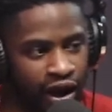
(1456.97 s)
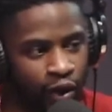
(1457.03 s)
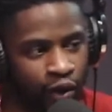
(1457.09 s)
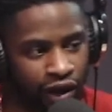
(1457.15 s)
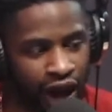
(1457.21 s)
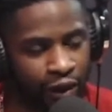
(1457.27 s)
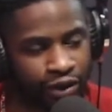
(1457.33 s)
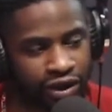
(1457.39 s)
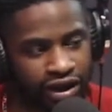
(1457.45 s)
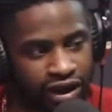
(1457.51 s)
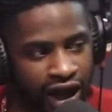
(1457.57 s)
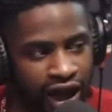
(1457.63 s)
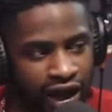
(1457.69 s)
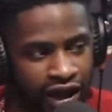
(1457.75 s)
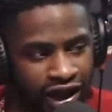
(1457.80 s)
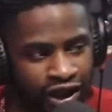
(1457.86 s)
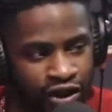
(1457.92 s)
What I was
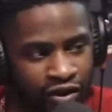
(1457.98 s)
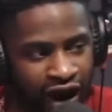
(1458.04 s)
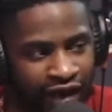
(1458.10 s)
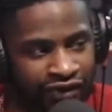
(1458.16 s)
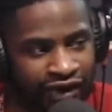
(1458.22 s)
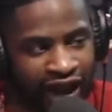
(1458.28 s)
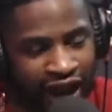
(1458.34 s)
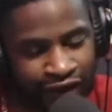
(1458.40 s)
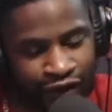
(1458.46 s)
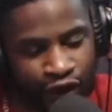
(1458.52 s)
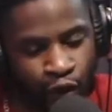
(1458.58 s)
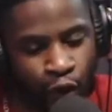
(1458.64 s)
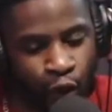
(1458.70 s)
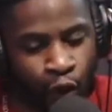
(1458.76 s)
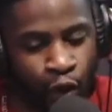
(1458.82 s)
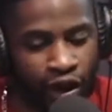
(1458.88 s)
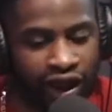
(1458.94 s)
saying is you have to have the
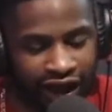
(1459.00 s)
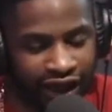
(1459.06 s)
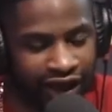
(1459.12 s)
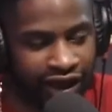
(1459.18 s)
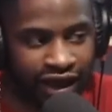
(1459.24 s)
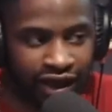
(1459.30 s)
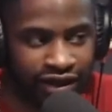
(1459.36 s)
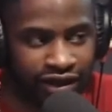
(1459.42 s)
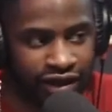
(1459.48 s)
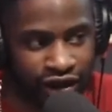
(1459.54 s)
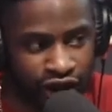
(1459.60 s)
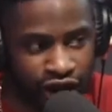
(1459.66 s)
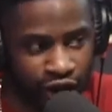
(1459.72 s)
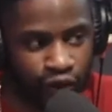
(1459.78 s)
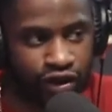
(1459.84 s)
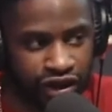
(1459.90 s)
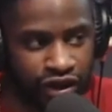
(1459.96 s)
willingness to
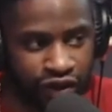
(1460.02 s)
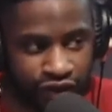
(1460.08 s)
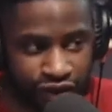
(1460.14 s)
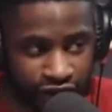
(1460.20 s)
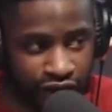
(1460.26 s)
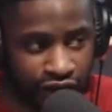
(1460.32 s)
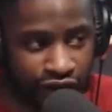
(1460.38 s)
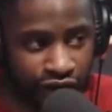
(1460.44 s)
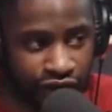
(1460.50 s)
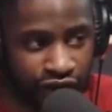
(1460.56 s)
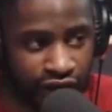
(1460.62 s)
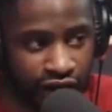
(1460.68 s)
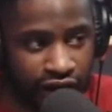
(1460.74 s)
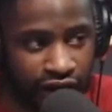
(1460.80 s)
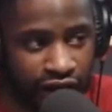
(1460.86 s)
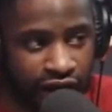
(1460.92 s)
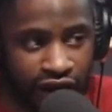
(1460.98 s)
do it yourself.
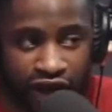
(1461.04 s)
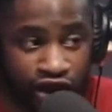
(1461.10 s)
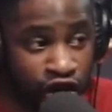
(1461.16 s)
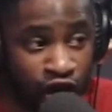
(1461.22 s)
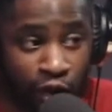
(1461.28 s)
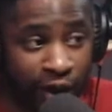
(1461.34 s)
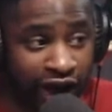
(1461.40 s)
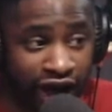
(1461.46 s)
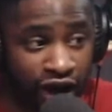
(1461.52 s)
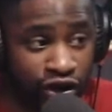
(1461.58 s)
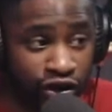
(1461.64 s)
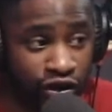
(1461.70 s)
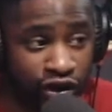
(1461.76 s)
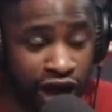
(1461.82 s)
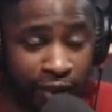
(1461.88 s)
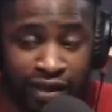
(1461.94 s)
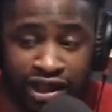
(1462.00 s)
Because nobody else
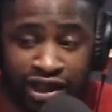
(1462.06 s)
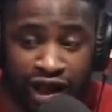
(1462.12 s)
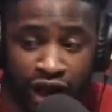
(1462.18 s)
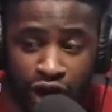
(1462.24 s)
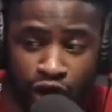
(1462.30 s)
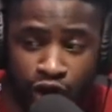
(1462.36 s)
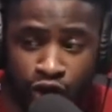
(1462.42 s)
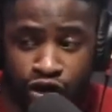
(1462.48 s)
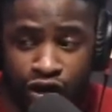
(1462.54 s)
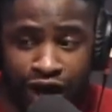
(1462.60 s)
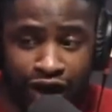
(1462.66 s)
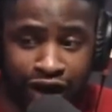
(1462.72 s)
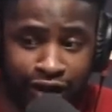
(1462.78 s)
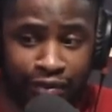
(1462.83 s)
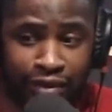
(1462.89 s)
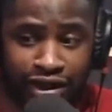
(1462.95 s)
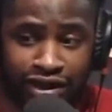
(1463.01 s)
gonna come and say, oh, you got a
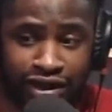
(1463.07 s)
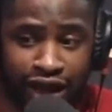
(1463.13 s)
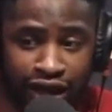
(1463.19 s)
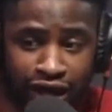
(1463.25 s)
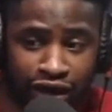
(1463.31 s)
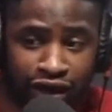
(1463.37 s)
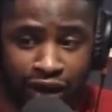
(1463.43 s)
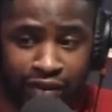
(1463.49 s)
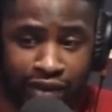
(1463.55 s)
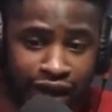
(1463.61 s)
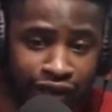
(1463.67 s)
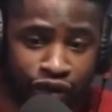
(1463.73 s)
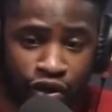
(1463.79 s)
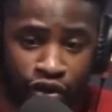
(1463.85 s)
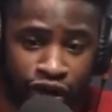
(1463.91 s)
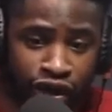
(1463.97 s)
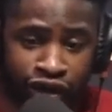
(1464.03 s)
good business idea, let me give
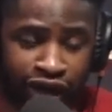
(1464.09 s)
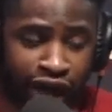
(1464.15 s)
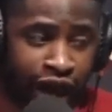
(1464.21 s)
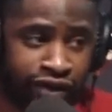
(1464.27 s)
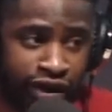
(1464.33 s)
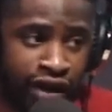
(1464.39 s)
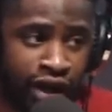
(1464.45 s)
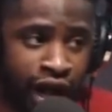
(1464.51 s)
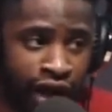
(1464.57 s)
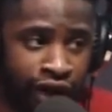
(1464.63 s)
you $100,000.